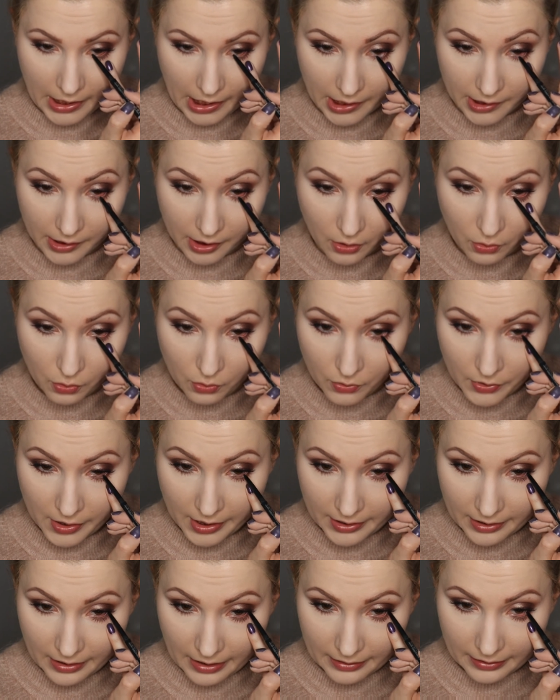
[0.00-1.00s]
and
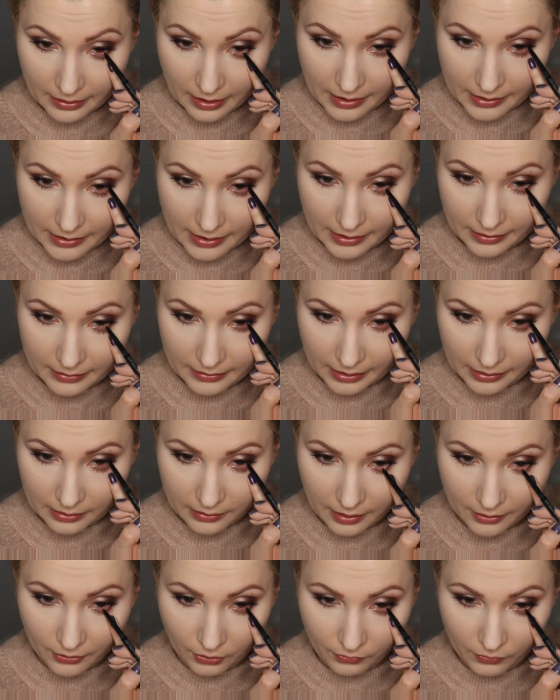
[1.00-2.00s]
hooded, and I think that
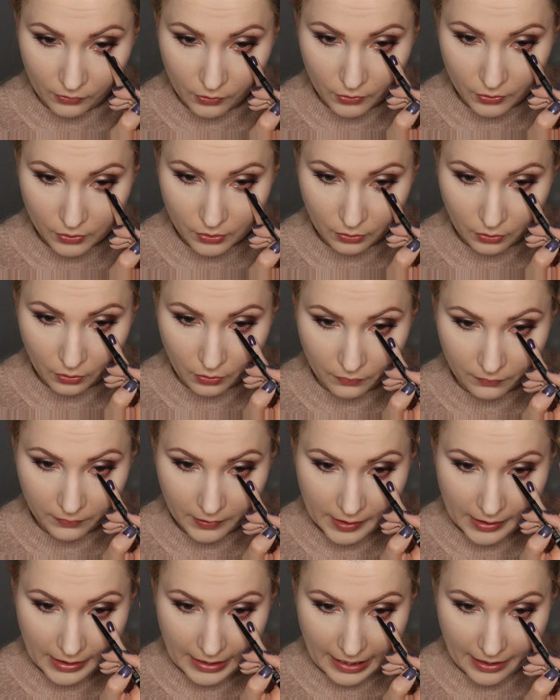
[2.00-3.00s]
kind of looks look
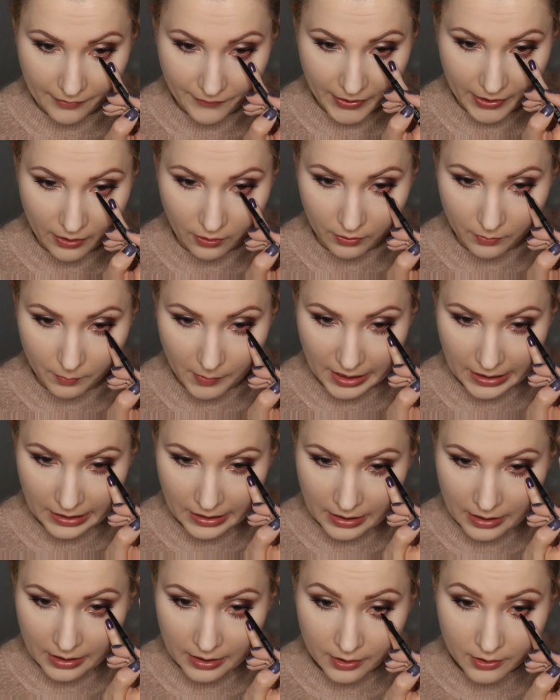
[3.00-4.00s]
really heavy on me.
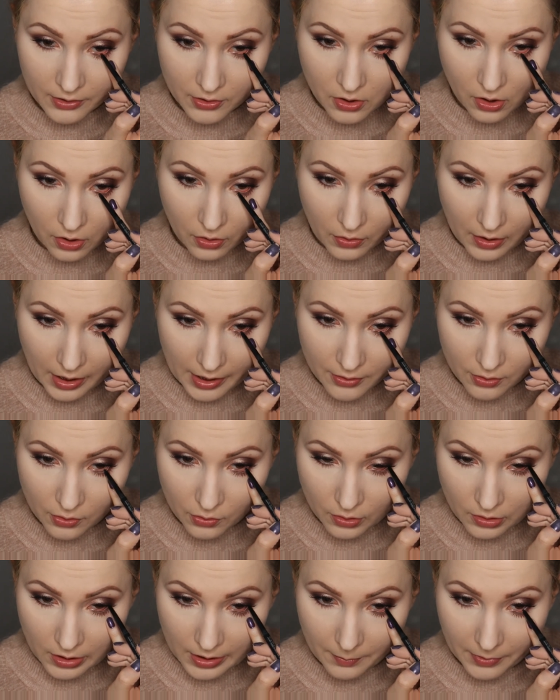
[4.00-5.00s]
So I
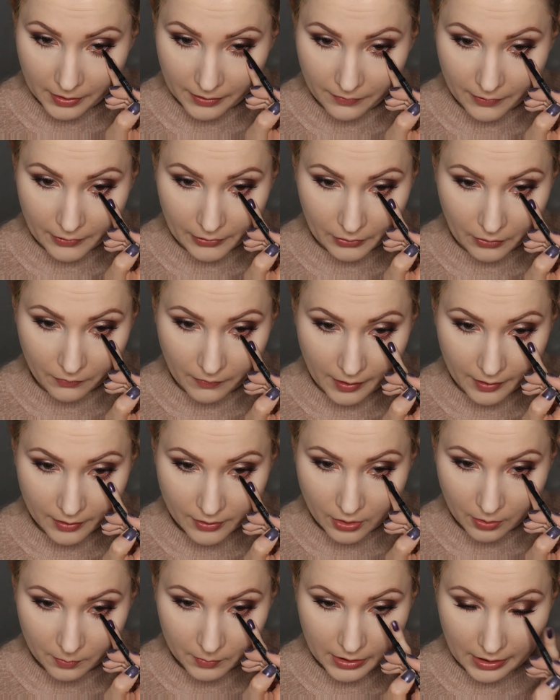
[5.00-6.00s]
usually prefer to wear
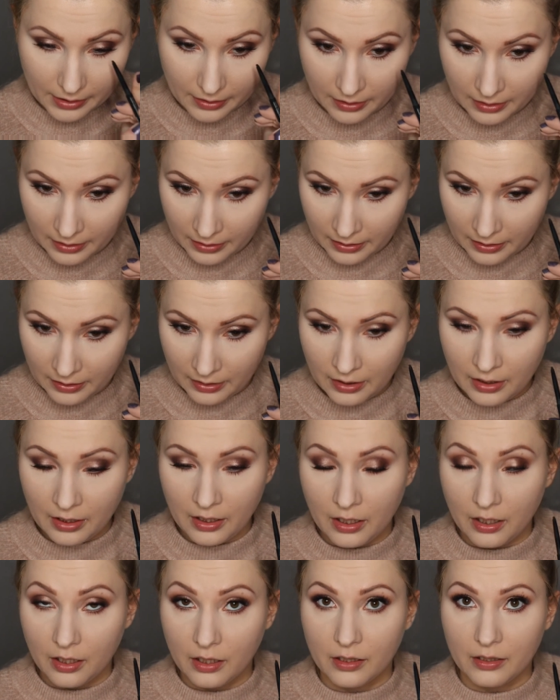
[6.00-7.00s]
something
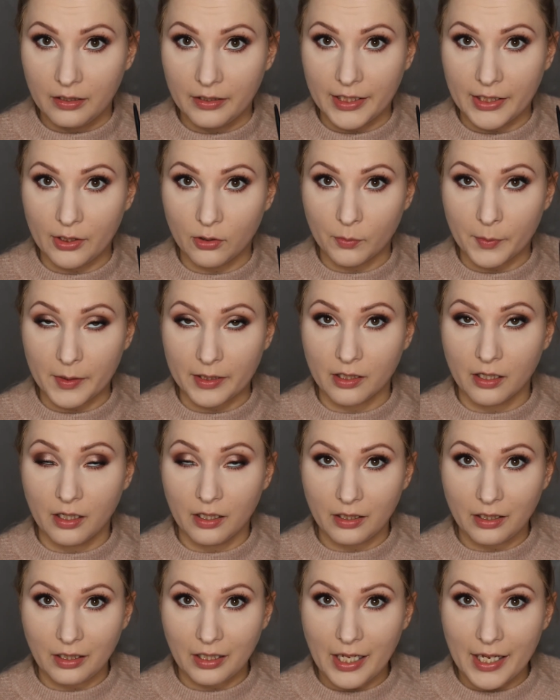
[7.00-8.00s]
a little bit
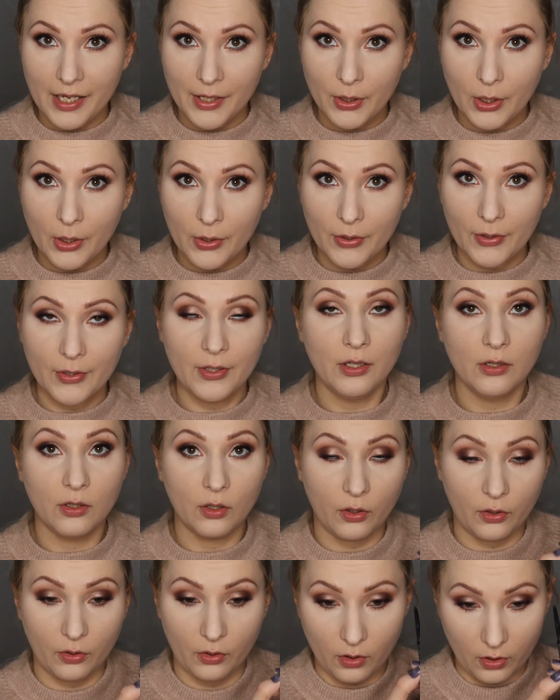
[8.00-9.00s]
lighter
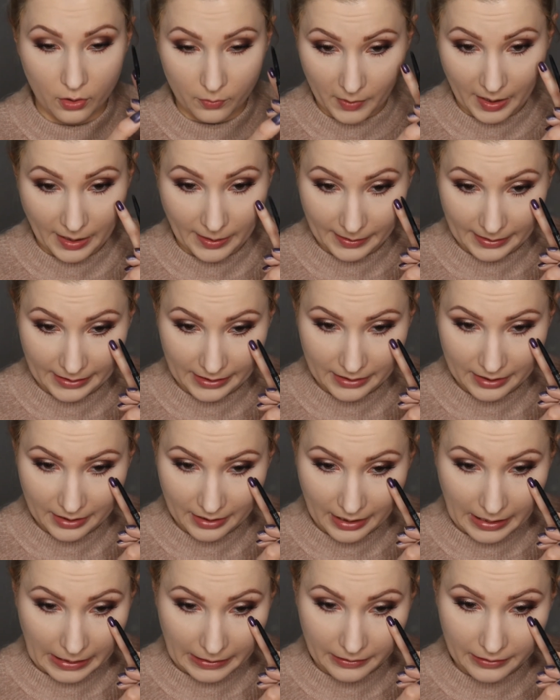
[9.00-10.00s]
on my lid,
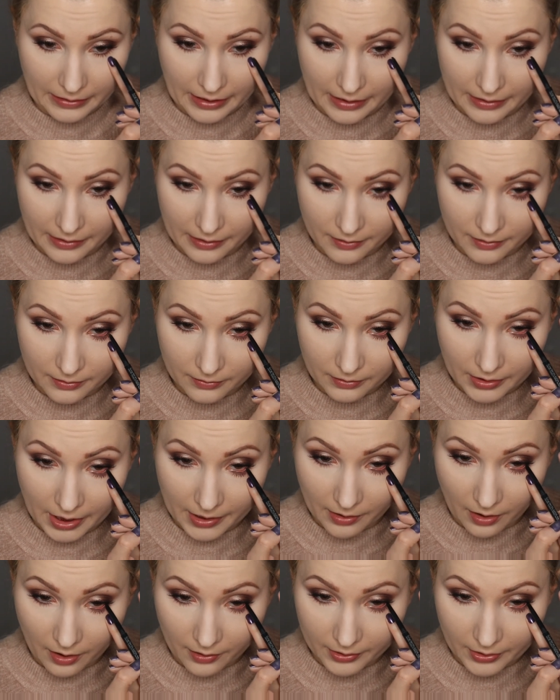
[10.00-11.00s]
and then the
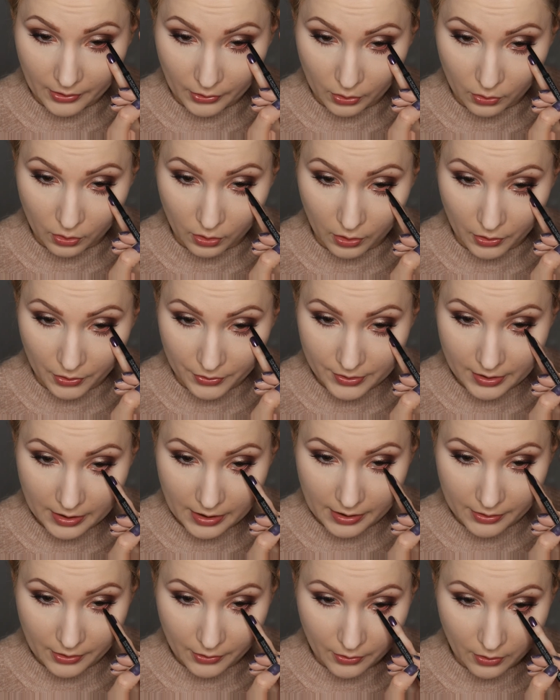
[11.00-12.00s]
darker colors
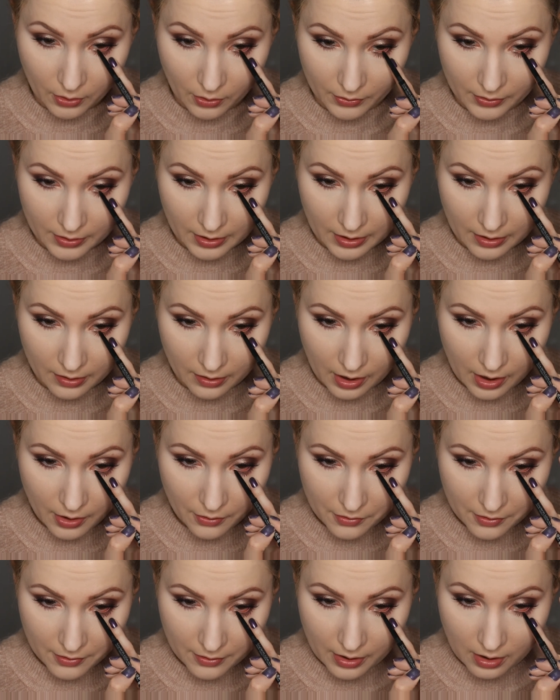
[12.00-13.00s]
either on the
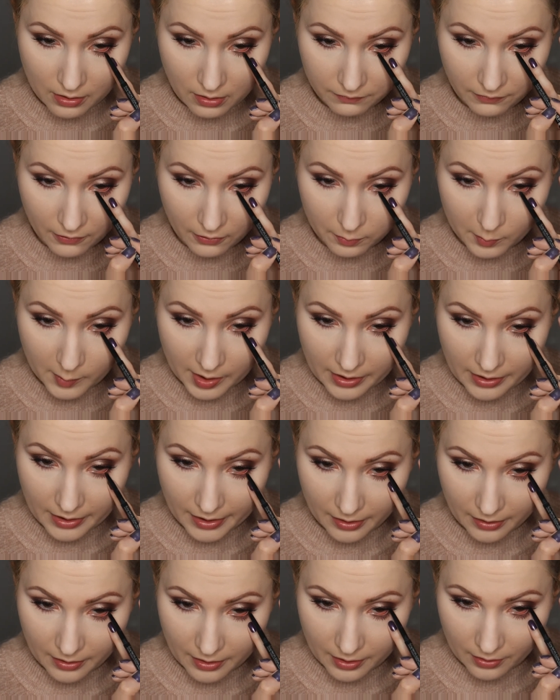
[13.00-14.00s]
outer half of my
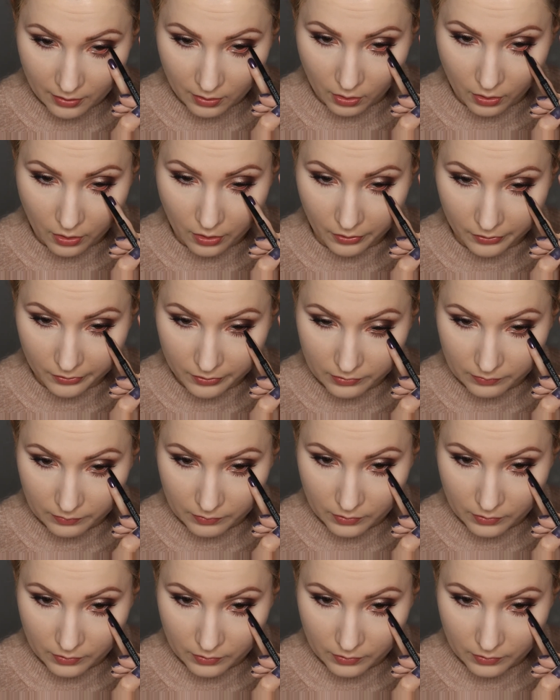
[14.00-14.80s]
lid or